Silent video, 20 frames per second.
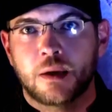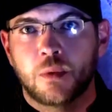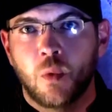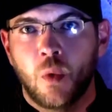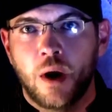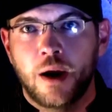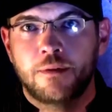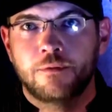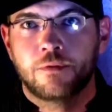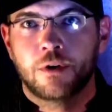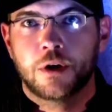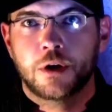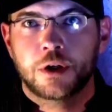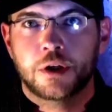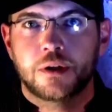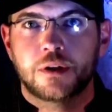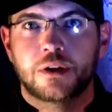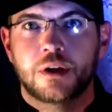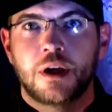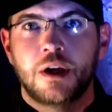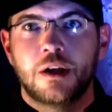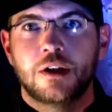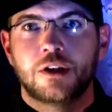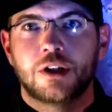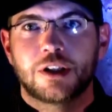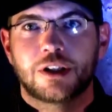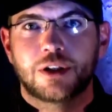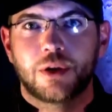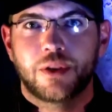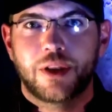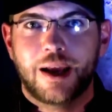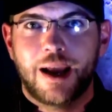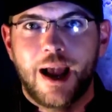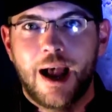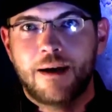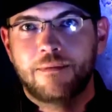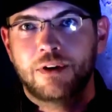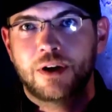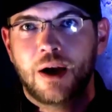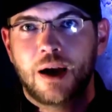and white versions, just so they
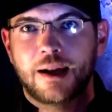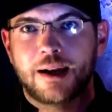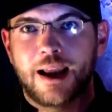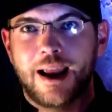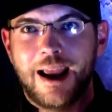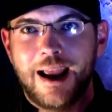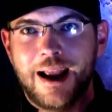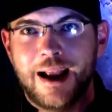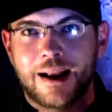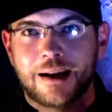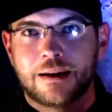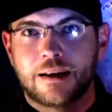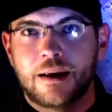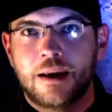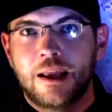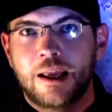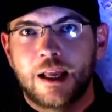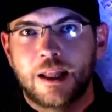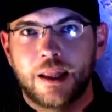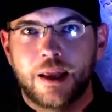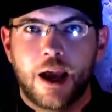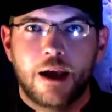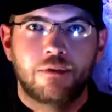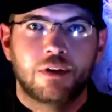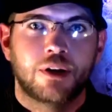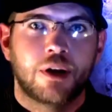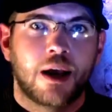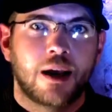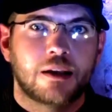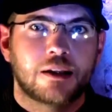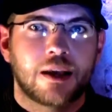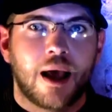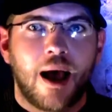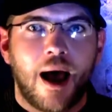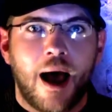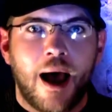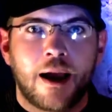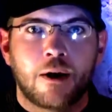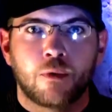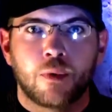have it on hand. And they have a nice
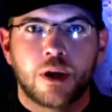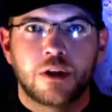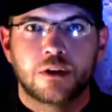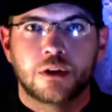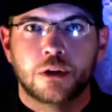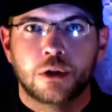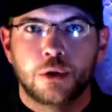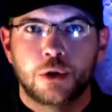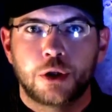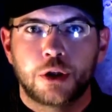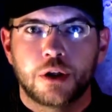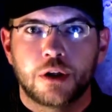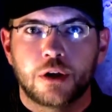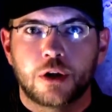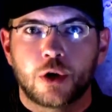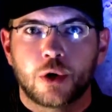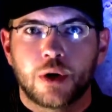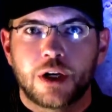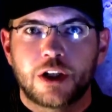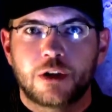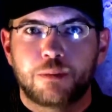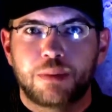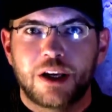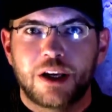high-resolution, crisp